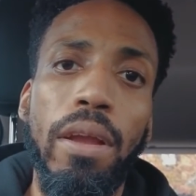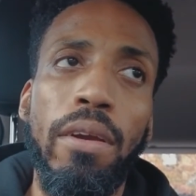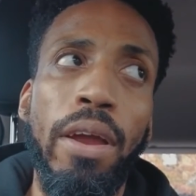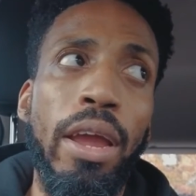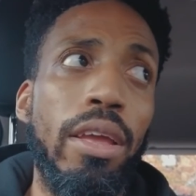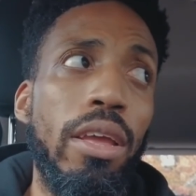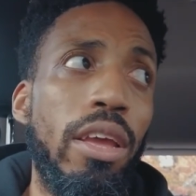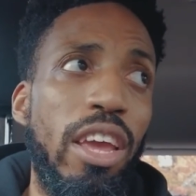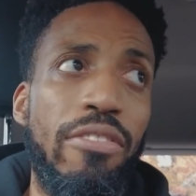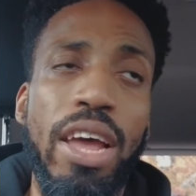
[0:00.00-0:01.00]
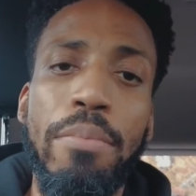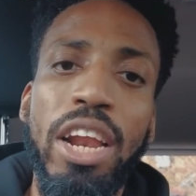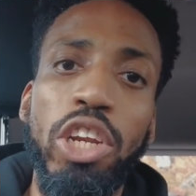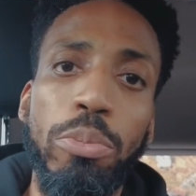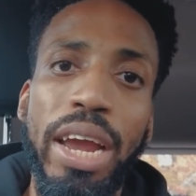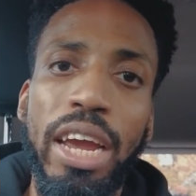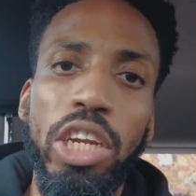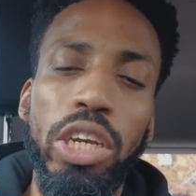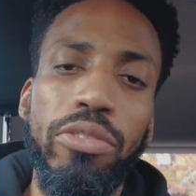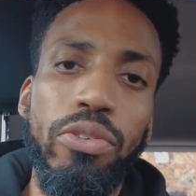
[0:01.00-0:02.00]
All right. If I manage my
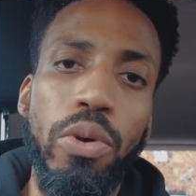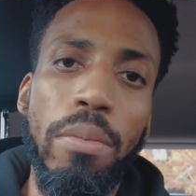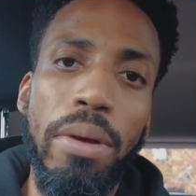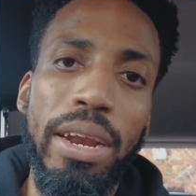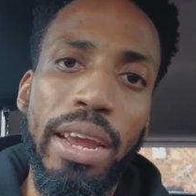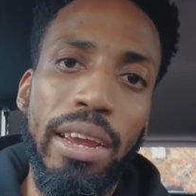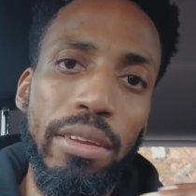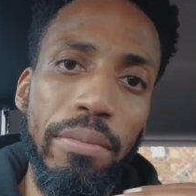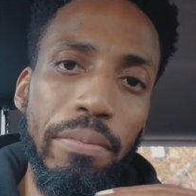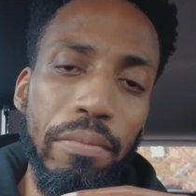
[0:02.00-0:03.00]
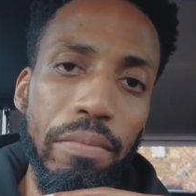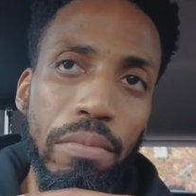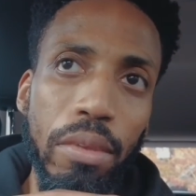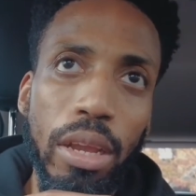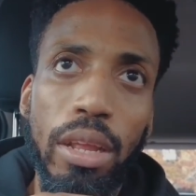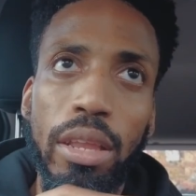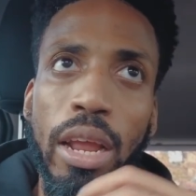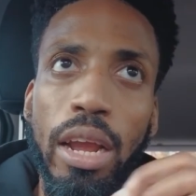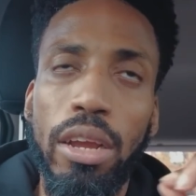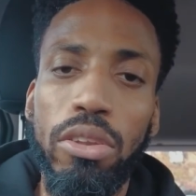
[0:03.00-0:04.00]
energy throughout my day,
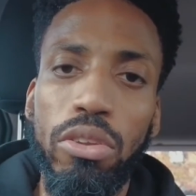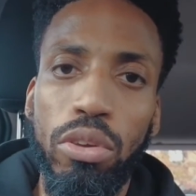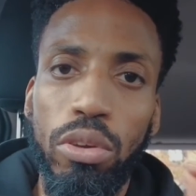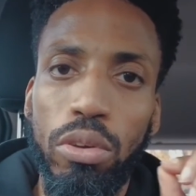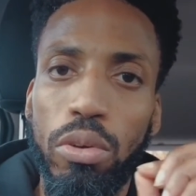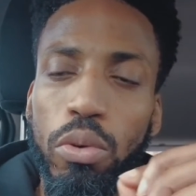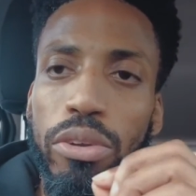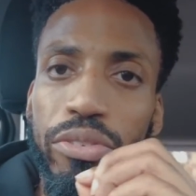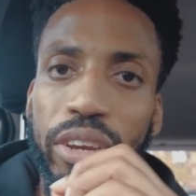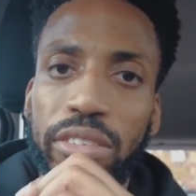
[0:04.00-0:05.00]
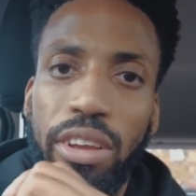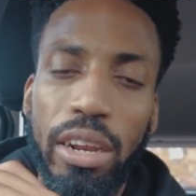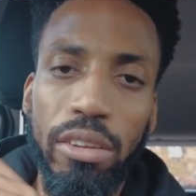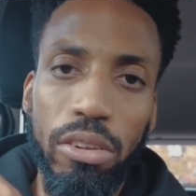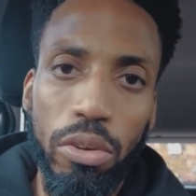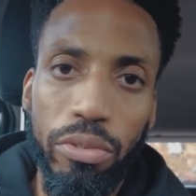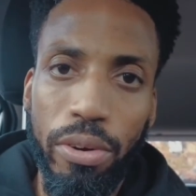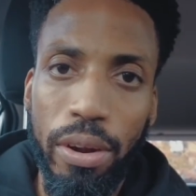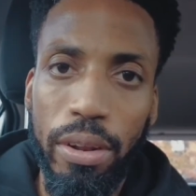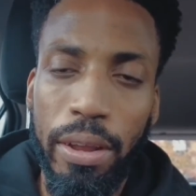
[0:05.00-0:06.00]
then I can do all the things that I need to do
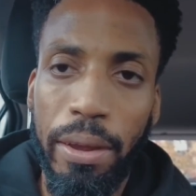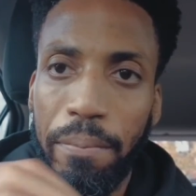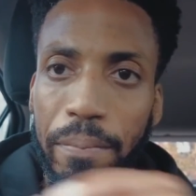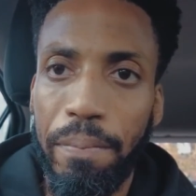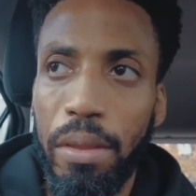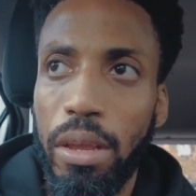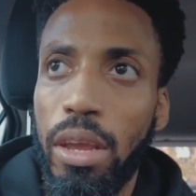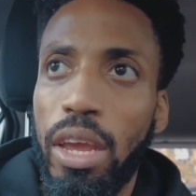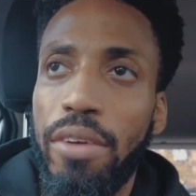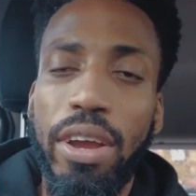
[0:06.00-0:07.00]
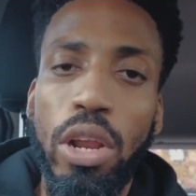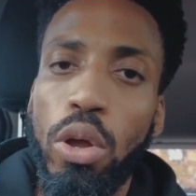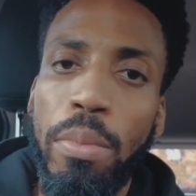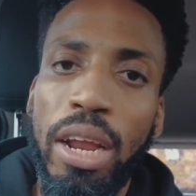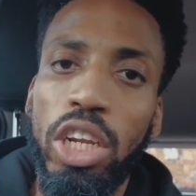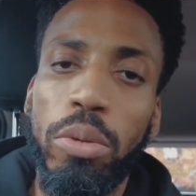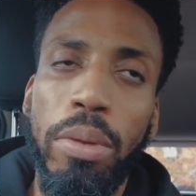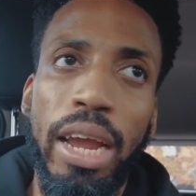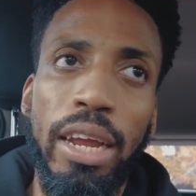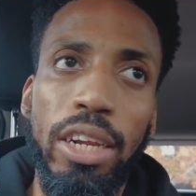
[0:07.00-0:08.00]
throughout the day. If I don't manage
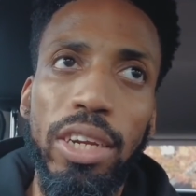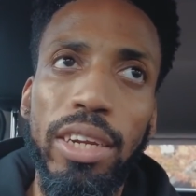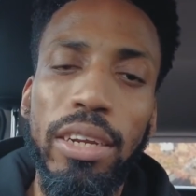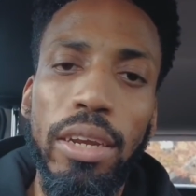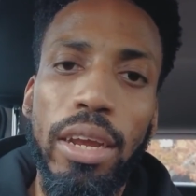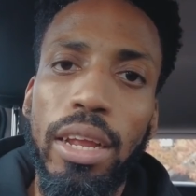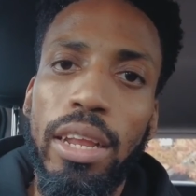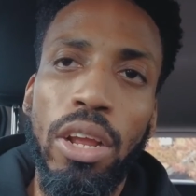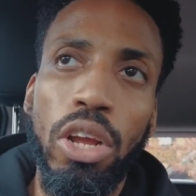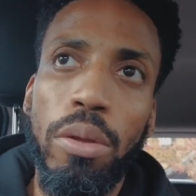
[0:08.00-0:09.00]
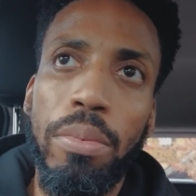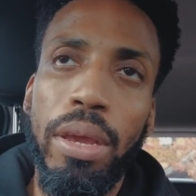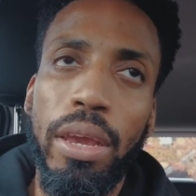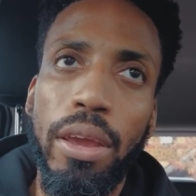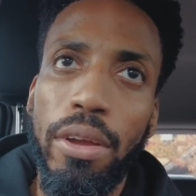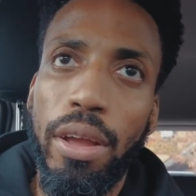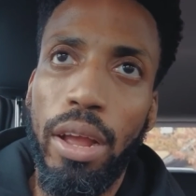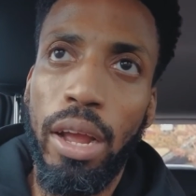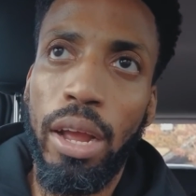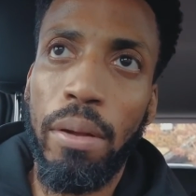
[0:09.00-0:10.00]
my energy, then I'm going to be
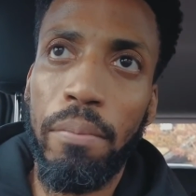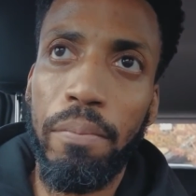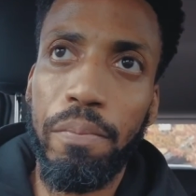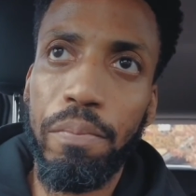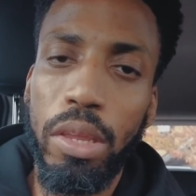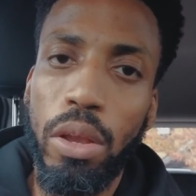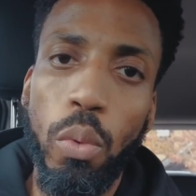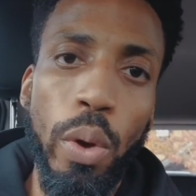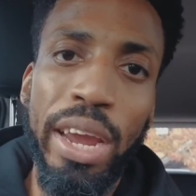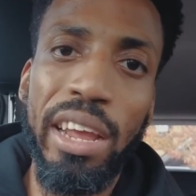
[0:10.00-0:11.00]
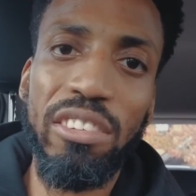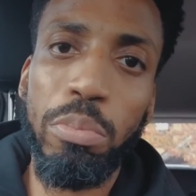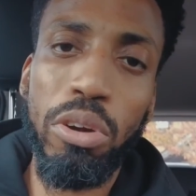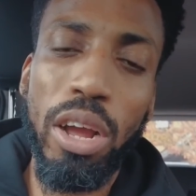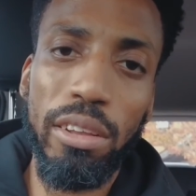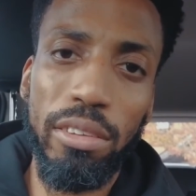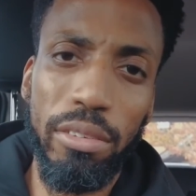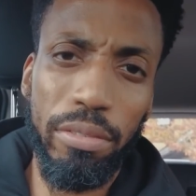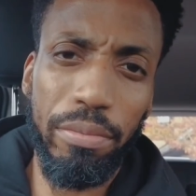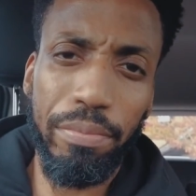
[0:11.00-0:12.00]
way less
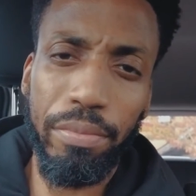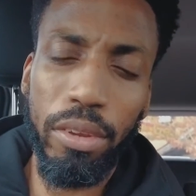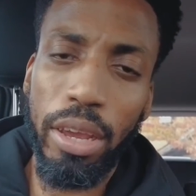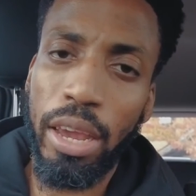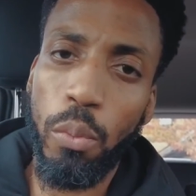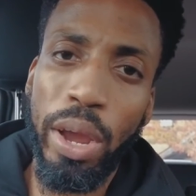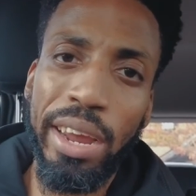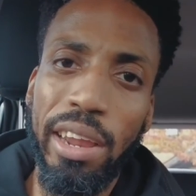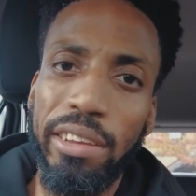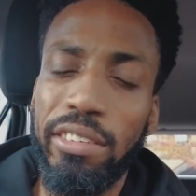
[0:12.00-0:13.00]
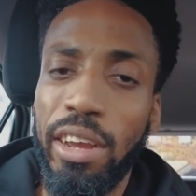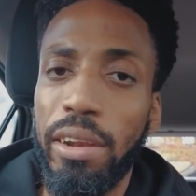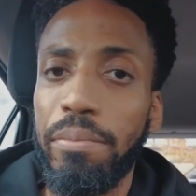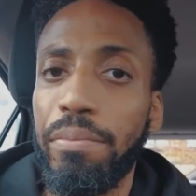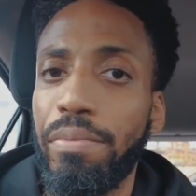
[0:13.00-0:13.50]
productive, get way less done.